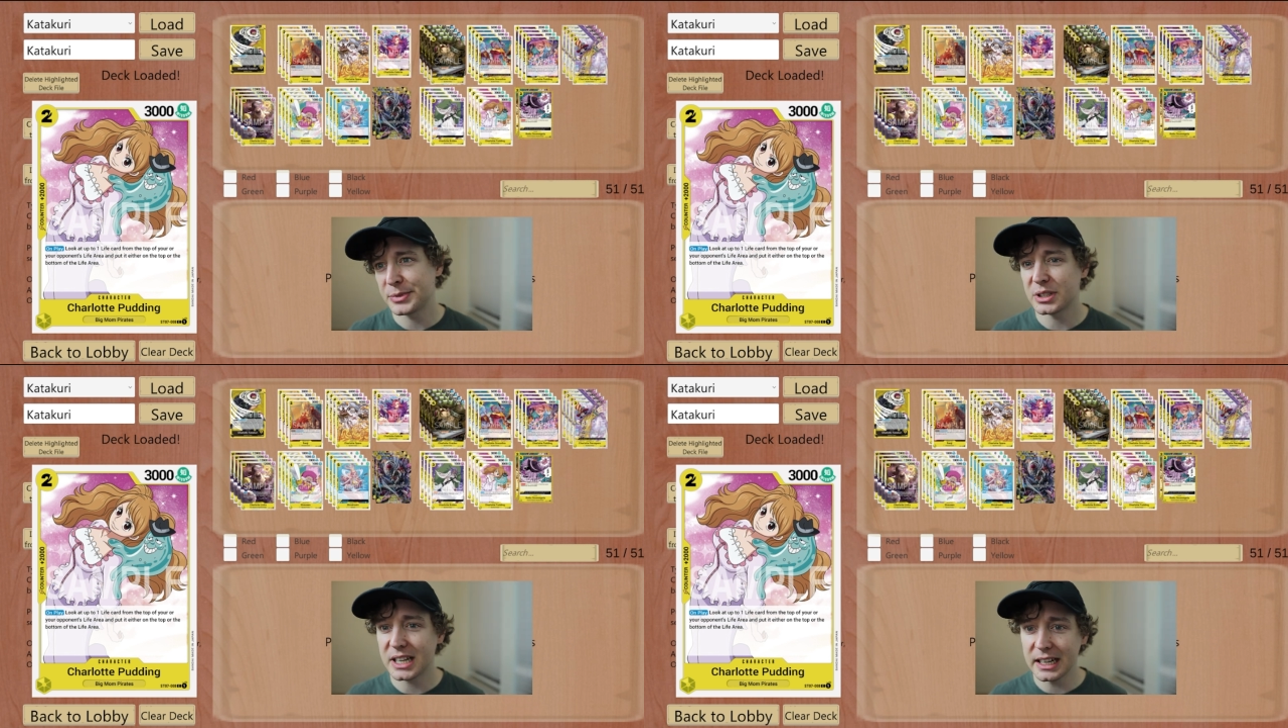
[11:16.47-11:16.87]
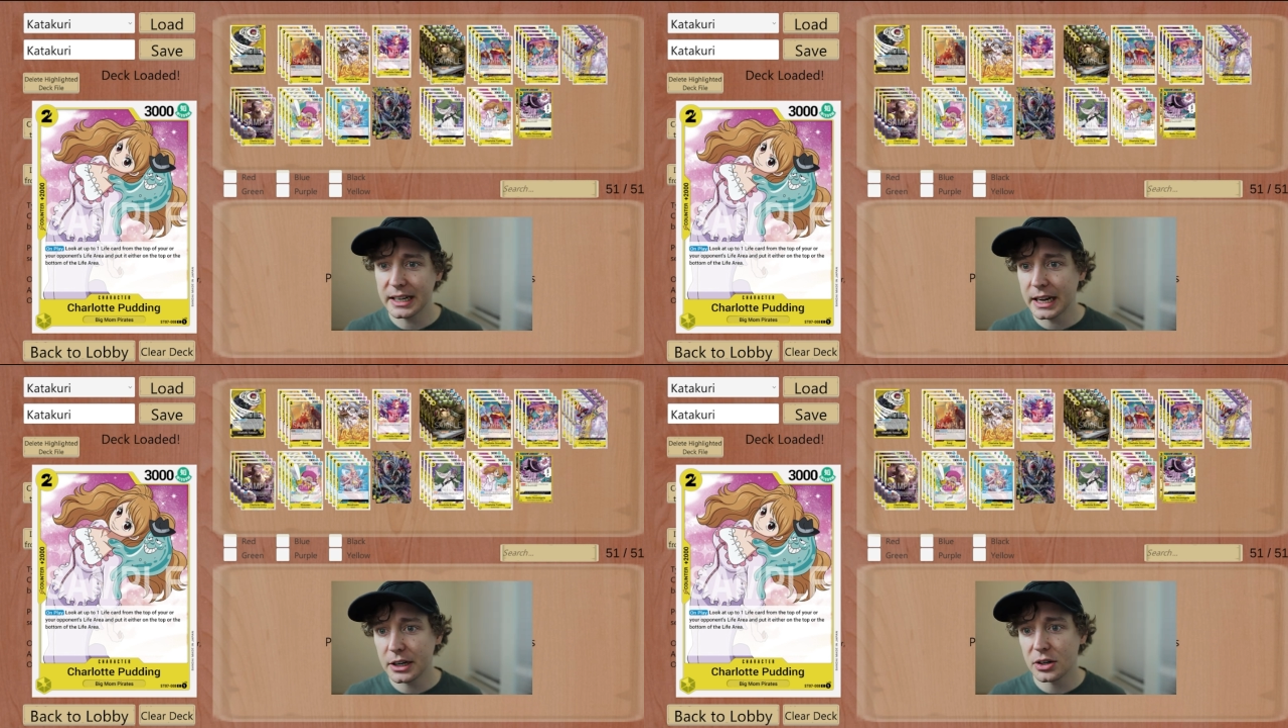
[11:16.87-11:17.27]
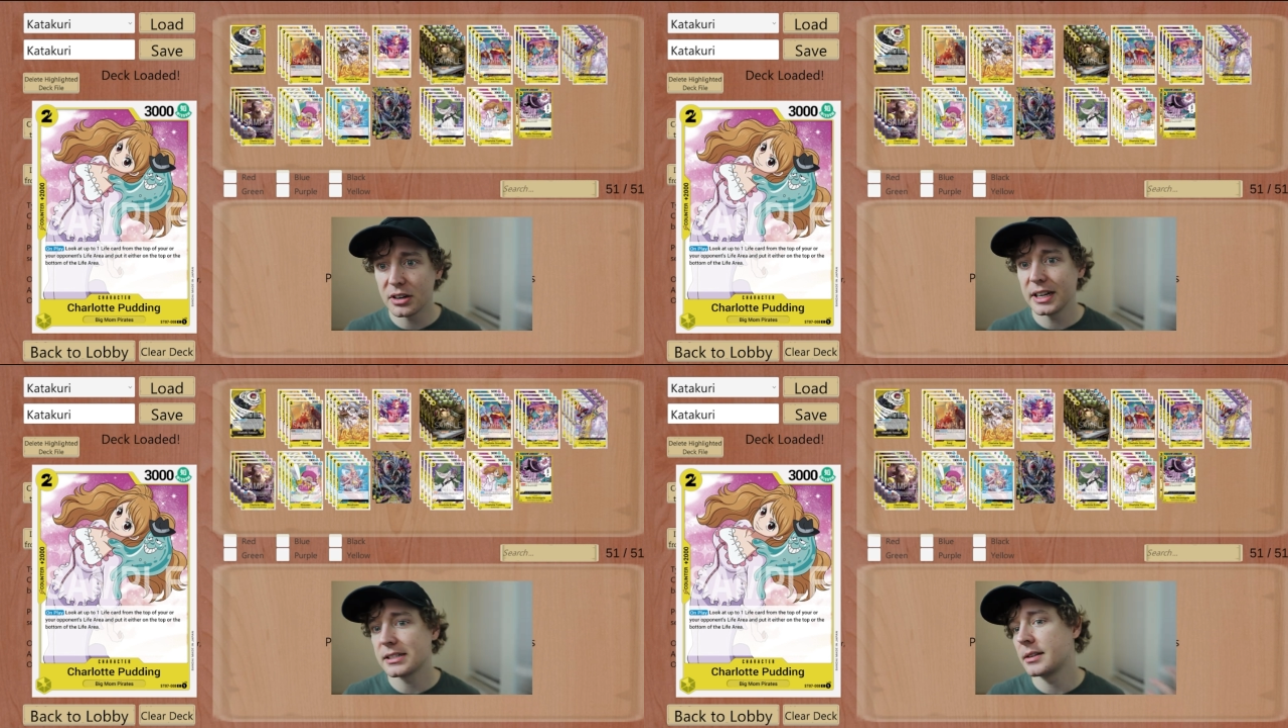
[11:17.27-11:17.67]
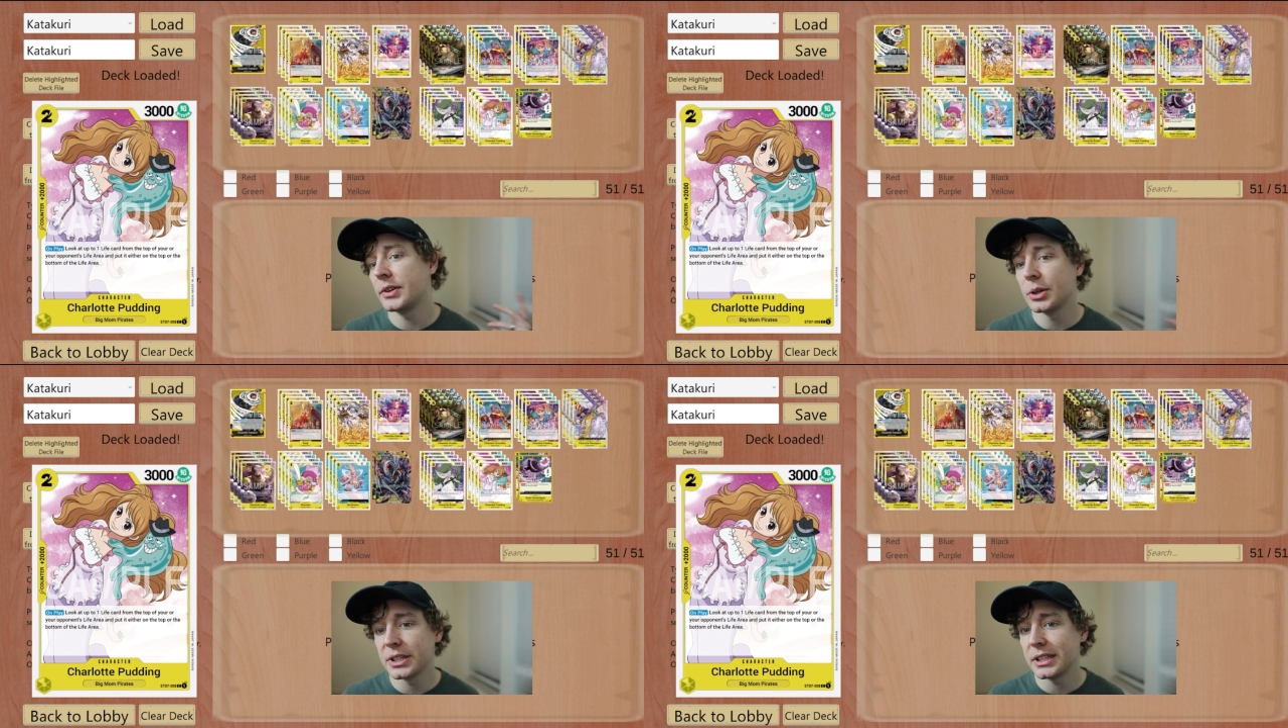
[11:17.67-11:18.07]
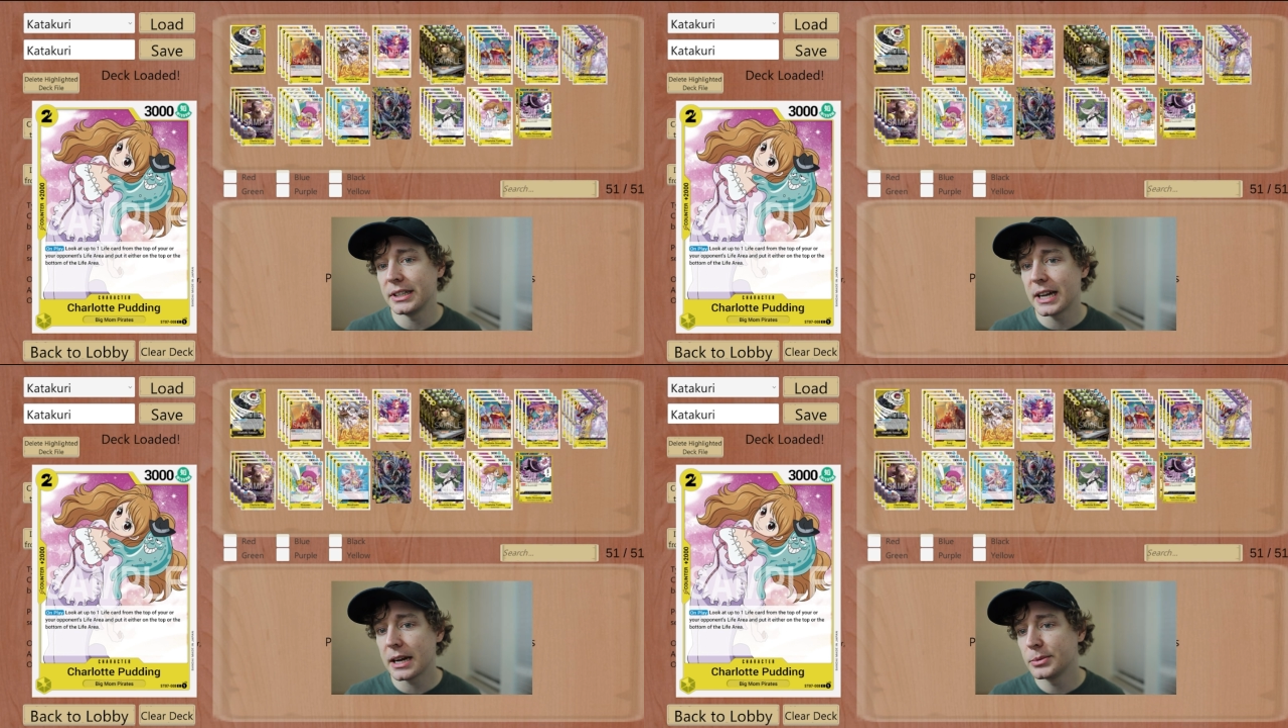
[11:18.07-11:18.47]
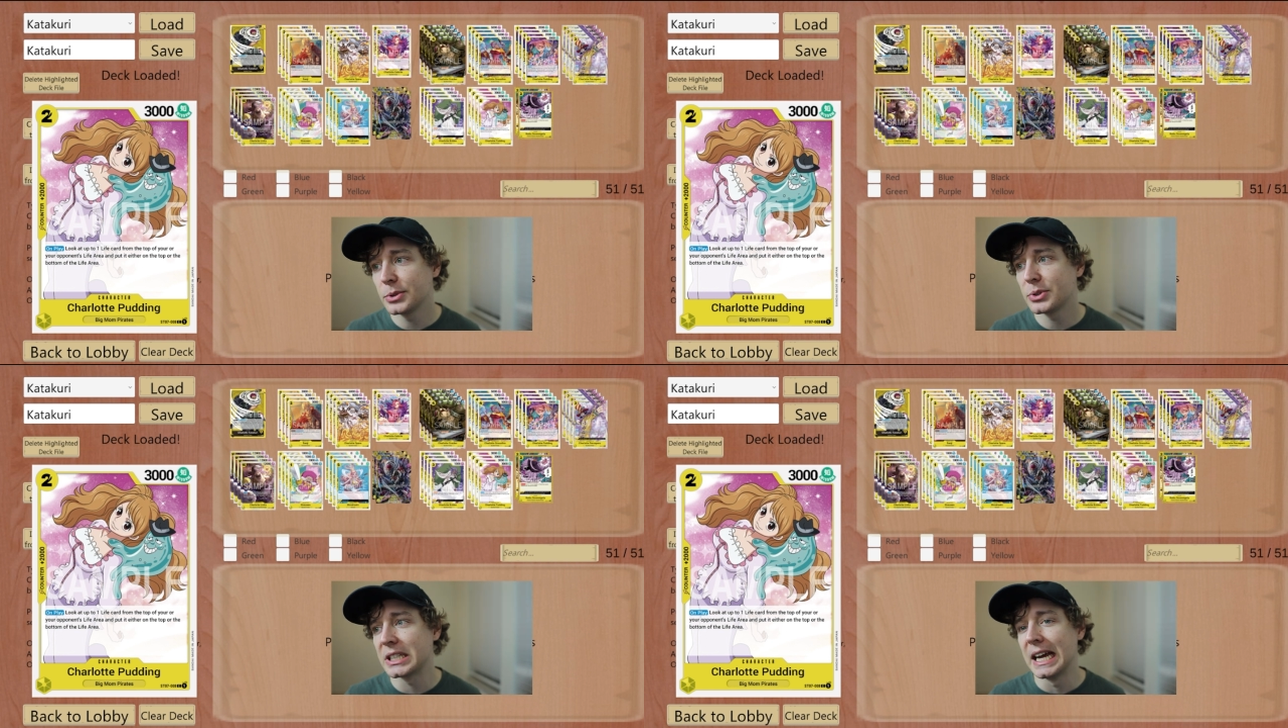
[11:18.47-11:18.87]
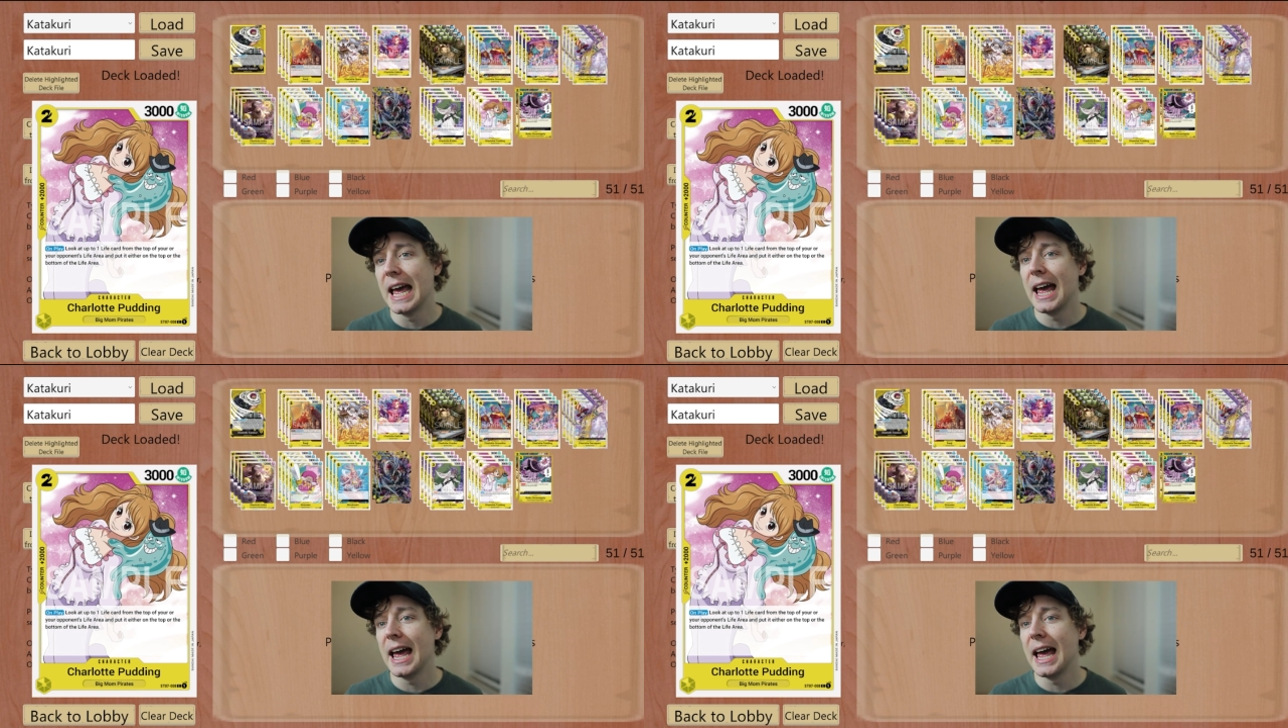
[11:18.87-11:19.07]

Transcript: So it's kind of like Katakuri, except for you don't get the attack boost.